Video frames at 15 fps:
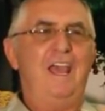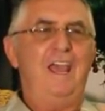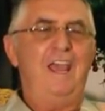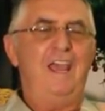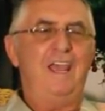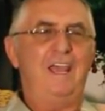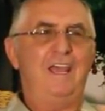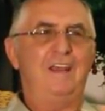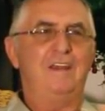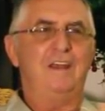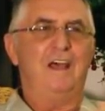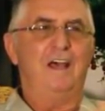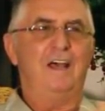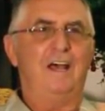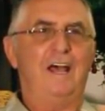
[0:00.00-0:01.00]
And
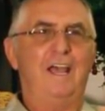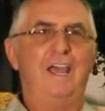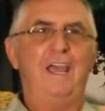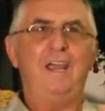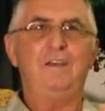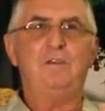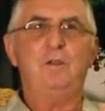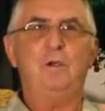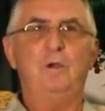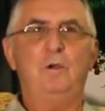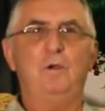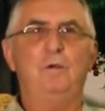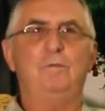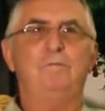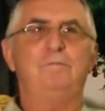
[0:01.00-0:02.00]
uh, I hate
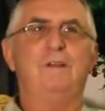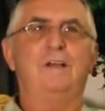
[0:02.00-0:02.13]
to